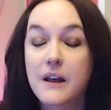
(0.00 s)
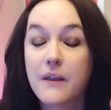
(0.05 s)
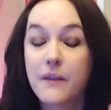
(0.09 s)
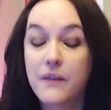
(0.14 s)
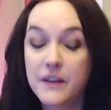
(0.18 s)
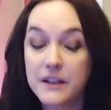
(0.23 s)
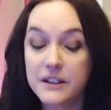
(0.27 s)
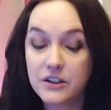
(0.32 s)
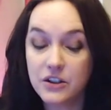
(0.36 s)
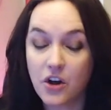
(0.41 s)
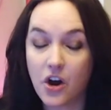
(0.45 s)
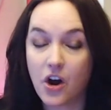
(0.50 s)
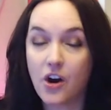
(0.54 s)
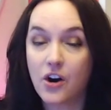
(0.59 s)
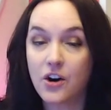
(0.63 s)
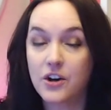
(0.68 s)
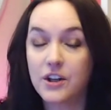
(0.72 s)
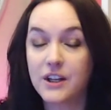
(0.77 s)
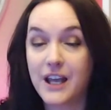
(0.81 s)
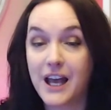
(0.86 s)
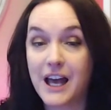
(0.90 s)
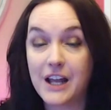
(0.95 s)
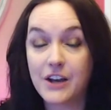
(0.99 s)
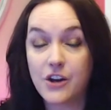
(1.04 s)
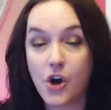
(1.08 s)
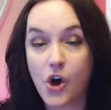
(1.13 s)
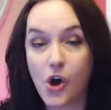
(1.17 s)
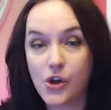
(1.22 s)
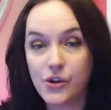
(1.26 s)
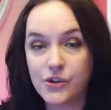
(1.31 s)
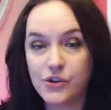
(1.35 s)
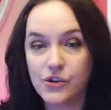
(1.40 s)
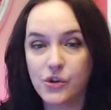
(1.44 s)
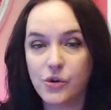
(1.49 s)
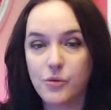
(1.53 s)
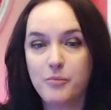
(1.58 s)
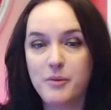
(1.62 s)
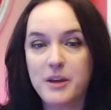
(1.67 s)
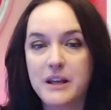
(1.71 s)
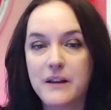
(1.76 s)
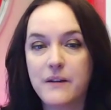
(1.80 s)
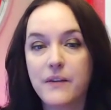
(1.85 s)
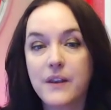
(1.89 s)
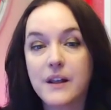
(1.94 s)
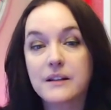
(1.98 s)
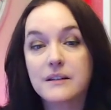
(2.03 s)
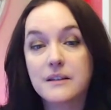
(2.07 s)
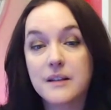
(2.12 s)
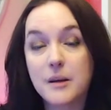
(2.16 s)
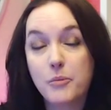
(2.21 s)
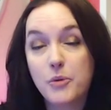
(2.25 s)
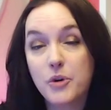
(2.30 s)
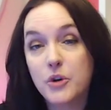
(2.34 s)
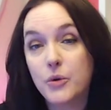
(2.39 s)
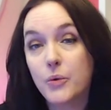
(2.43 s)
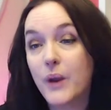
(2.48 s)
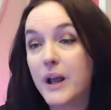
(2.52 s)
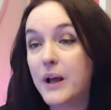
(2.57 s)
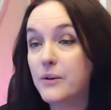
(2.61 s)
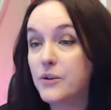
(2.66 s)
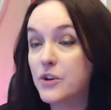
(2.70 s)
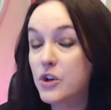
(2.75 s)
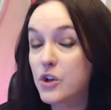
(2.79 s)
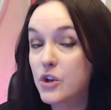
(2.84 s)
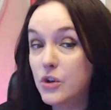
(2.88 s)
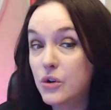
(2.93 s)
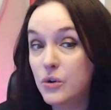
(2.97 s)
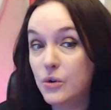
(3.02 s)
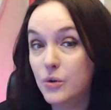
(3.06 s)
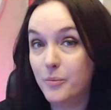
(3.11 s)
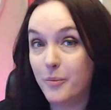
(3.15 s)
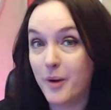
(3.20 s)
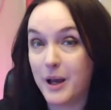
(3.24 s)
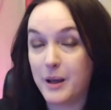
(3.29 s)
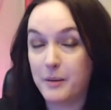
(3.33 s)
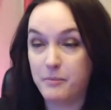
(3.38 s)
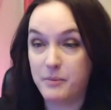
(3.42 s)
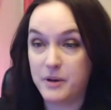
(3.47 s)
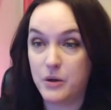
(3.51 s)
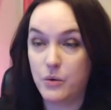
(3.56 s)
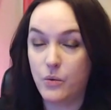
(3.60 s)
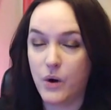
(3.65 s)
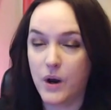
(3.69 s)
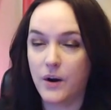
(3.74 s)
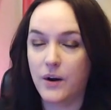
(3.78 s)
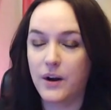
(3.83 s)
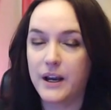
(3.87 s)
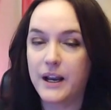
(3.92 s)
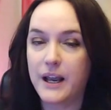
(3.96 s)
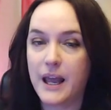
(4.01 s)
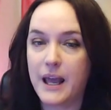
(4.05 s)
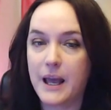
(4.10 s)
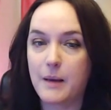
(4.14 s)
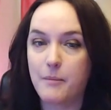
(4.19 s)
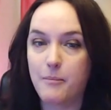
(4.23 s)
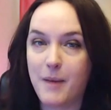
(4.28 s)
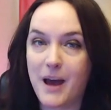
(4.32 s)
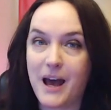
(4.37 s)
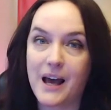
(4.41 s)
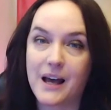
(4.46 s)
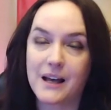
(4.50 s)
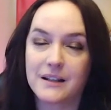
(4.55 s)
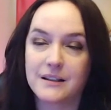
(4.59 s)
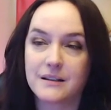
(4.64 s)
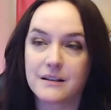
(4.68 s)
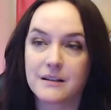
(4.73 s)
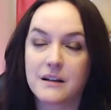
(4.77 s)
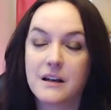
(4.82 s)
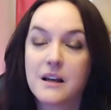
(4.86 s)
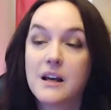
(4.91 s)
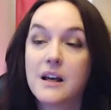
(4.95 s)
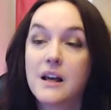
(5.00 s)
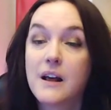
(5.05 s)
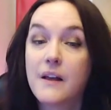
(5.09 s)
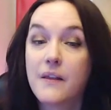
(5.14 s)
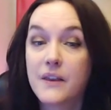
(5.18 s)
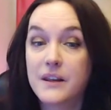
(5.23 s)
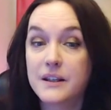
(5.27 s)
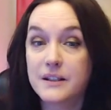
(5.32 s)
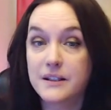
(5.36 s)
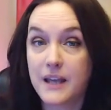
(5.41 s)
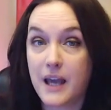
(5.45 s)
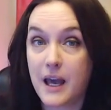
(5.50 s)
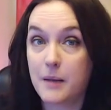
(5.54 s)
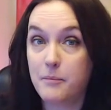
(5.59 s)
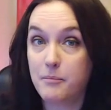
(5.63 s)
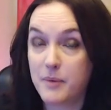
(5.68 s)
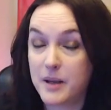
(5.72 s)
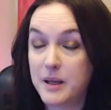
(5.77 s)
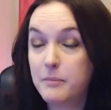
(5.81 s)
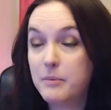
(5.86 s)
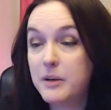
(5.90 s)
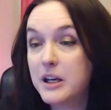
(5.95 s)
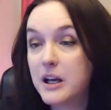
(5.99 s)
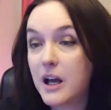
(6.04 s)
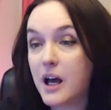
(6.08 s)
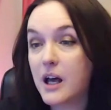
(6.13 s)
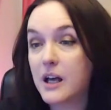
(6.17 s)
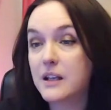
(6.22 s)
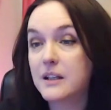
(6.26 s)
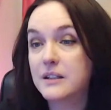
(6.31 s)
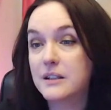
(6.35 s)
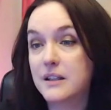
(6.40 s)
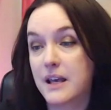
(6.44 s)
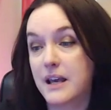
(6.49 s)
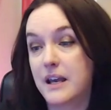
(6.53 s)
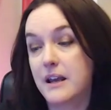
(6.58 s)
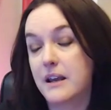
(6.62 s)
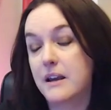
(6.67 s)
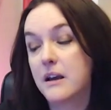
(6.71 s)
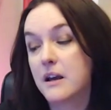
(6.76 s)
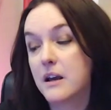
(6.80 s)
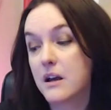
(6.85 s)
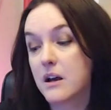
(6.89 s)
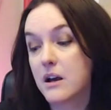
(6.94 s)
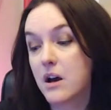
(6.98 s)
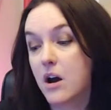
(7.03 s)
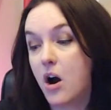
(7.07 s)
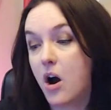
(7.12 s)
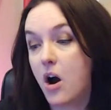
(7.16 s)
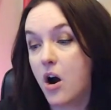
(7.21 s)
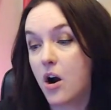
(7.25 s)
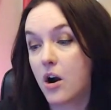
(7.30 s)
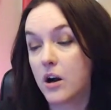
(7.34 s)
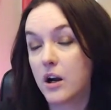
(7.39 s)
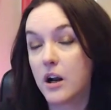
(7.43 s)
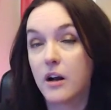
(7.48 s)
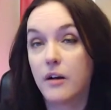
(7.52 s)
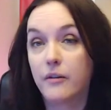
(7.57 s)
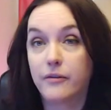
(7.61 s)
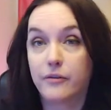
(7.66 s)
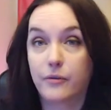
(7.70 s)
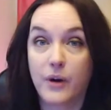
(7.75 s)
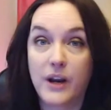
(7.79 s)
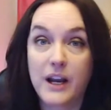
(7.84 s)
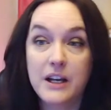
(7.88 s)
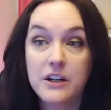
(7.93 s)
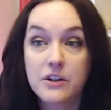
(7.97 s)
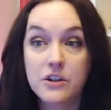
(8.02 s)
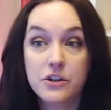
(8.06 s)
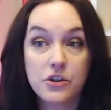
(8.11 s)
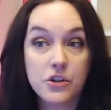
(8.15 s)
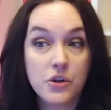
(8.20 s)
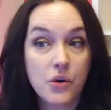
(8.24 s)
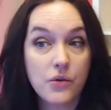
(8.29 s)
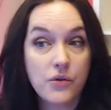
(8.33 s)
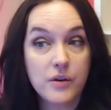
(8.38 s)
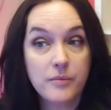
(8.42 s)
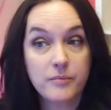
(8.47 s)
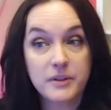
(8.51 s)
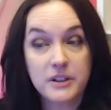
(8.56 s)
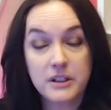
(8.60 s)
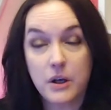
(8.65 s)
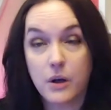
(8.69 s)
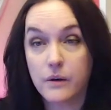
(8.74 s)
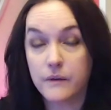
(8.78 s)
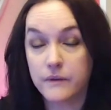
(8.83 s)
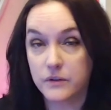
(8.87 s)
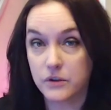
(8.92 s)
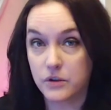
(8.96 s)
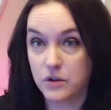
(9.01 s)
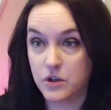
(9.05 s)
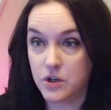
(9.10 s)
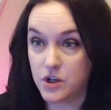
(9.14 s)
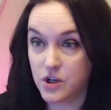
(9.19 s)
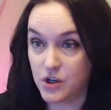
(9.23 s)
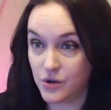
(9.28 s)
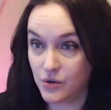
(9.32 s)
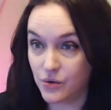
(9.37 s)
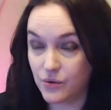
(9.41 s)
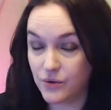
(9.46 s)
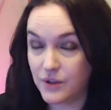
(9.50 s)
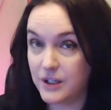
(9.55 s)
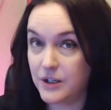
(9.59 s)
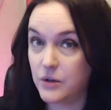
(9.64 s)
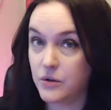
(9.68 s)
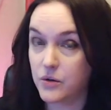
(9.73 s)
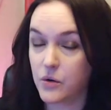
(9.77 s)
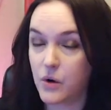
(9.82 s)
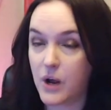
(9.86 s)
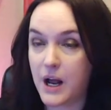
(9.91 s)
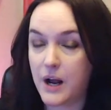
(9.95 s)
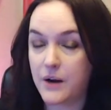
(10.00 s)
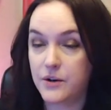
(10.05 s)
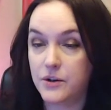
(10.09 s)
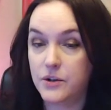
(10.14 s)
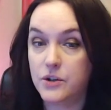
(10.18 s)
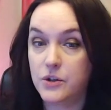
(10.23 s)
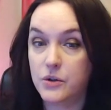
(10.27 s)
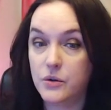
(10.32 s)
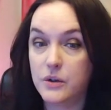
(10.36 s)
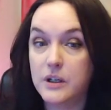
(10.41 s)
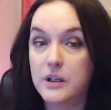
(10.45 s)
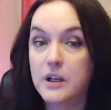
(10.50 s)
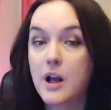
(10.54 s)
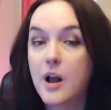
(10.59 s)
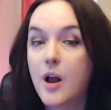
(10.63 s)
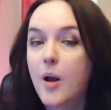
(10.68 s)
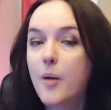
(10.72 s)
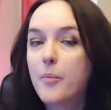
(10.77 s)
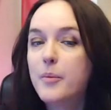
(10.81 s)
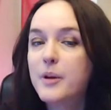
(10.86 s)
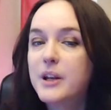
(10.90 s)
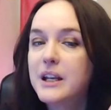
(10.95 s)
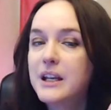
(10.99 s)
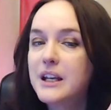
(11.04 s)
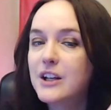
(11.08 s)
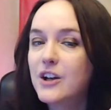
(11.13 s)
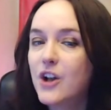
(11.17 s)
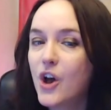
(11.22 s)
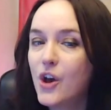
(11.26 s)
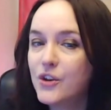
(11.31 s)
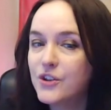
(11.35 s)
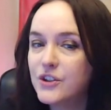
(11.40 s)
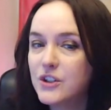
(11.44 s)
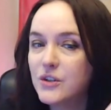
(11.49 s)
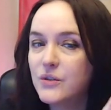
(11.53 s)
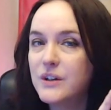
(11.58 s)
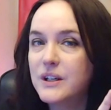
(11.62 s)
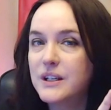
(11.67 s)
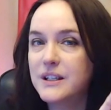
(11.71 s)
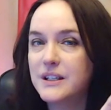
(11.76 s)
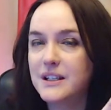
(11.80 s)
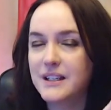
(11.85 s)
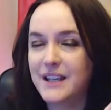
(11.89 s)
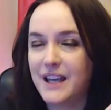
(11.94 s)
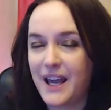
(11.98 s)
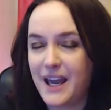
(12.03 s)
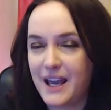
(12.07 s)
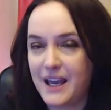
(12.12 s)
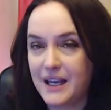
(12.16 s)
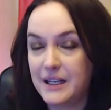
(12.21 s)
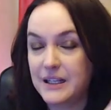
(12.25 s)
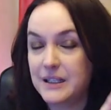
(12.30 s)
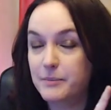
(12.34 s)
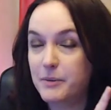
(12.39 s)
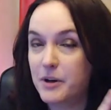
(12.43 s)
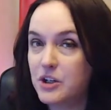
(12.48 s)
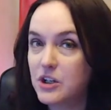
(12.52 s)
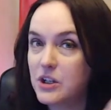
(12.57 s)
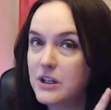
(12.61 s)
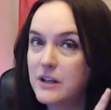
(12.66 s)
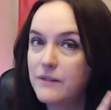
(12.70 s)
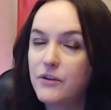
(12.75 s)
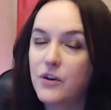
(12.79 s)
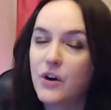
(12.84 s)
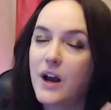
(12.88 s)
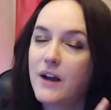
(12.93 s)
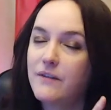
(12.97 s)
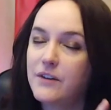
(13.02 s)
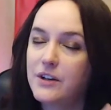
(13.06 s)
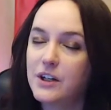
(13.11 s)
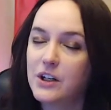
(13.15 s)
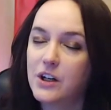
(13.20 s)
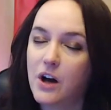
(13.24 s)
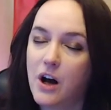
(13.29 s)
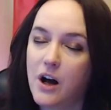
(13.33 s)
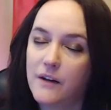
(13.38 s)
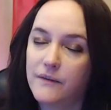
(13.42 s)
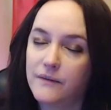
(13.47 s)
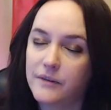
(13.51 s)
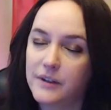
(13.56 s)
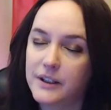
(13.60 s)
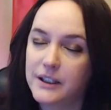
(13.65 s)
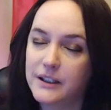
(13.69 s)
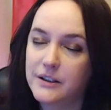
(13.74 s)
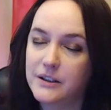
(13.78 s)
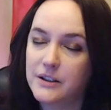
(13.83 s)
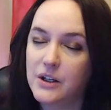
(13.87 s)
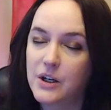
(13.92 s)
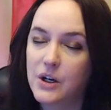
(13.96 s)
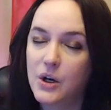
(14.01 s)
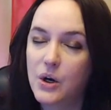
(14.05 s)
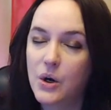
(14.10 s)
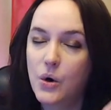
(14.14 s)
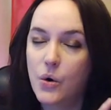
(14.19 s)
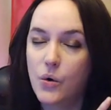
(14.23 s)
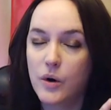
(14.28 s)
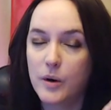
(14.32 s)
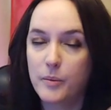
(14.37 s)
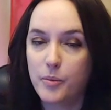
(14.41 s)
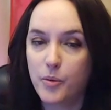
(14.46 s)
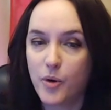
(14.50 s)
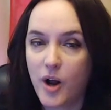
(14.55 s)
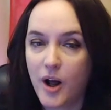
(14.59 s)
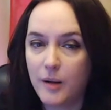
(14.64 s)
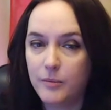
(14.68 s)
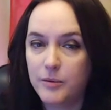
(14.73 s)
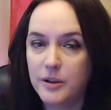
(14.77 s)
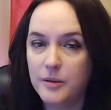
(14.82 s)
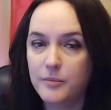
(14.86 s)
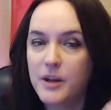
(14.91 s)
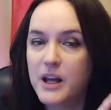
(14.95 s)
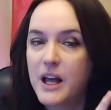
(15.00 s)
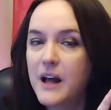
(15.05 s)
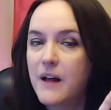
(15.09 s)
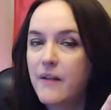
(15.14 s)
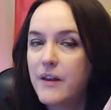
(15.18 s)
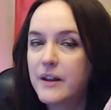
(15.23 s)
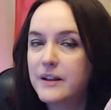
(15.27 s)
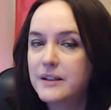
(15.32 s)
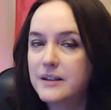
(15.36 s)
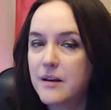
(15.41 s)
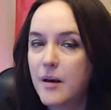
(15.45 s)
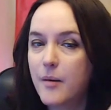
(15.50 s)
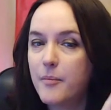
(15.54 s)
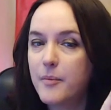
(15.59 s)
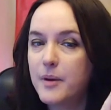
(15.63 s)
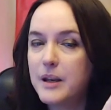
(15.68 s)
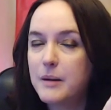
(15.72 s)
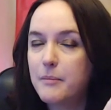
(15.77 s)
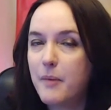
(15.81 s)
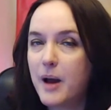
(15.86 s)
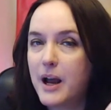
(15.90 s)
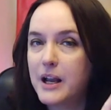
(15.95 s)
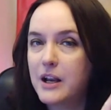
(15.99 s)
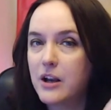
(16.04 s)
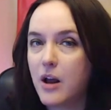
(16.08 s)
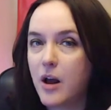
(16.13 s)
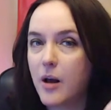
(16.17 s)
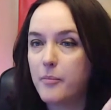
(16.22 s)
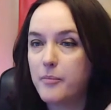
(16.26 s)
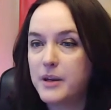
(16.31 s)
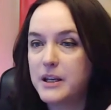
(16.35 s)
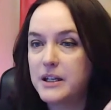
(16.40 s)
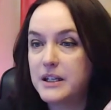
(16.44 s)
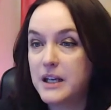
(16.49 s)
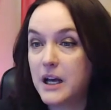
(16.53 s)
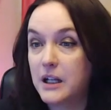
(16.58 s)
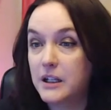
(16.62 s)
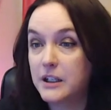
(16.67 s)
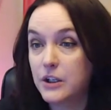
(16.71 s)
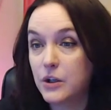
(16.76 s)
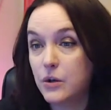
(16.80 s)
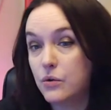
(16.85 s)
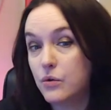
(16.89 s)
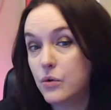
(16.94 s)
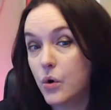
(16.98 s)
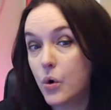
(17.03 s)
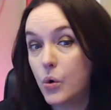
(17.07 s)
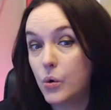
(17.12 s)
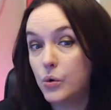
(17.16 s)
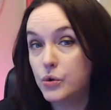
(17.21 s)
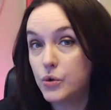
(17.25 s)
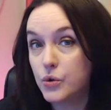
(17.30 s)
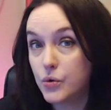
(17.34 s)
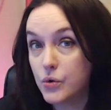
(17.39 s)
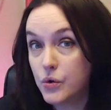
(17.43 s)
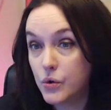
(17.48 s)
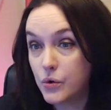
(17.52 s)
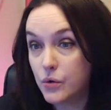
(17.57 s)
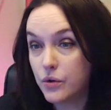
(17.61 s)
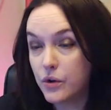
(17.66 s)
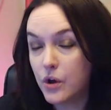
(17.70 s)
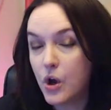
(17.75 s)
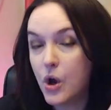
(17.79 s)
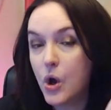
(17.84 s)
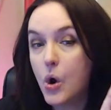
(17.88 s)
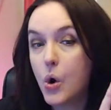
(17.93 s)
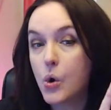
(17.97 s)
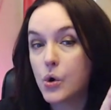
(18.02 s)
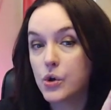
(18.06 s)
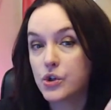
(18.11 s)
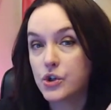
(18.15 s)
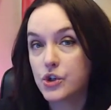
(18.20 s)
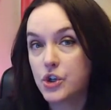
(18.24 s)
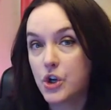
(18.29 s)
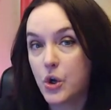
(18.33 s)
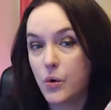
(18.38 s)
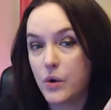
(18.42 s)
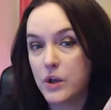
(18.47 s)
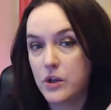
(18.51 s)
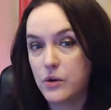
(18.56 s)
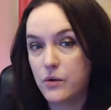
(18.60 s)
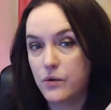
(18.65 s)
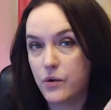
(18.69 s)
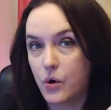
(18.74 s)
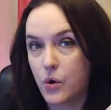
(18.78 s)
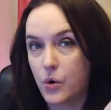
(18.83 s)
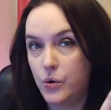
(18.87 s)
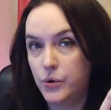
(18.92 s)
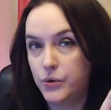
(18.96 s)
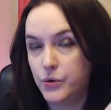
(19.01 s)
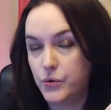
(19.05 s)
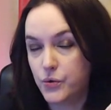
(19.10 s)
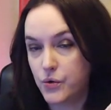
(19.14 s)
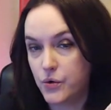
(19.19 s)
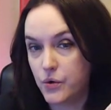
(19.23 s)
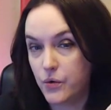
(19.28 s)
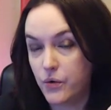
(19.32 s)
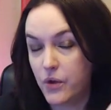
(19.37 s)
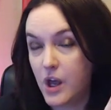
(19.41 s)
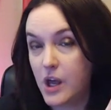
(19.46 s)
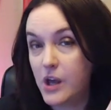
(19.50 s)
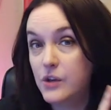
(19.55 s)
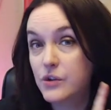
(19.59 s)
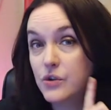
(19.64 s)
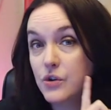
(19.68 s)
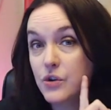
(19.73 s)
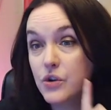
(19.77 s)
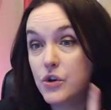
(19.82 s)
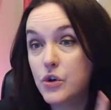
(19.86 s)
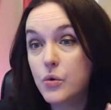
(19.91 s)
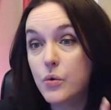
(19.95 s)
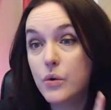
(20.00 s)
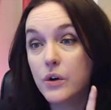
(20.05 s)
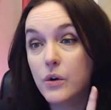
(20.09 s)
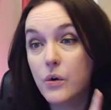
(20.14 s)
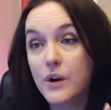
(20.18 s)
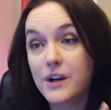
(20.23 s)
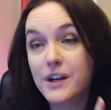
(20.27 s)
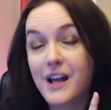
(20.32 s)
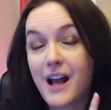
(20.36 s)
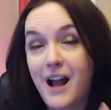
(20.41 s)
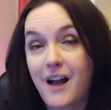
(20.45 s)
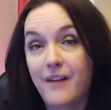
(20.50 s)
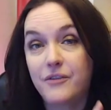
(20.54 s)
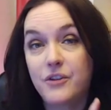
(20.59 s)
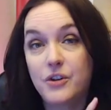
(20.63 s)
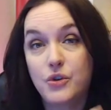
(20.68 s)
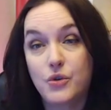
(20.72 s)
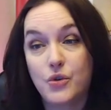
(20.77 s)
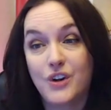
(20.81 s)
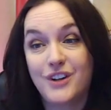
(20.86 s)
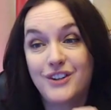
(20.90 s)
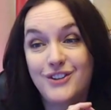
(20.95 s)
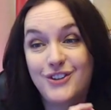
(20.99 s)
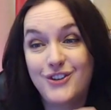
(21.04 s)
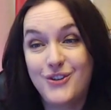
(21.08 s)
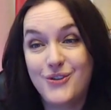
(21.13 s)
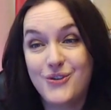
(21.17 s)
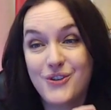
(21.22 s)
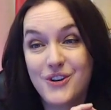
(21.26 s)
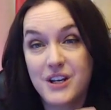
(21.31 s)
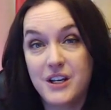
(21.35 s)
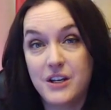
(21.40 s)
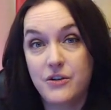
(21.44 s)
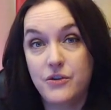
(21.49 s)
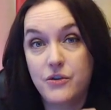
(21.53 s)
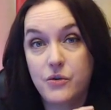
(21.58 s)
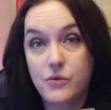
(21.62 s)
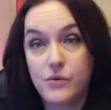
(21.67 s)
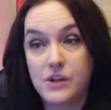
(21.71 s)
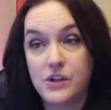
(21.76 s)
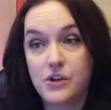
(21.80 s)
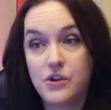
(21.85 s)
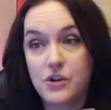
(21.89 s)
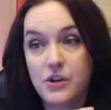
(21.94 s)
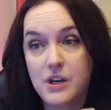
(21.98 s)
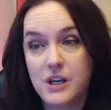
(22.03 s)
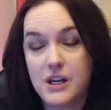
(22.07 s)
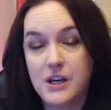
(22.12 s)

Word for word: This card can also mean that someone around you might be wearing a mask. This can be because they are afraid to show themselves to you. They don't know how to do it, but it can also indicate, especially if you're having a conflict or a problem, that somebody might not be telling you the whole truth or showing you the whole truth. So you are going to have to trust your intuition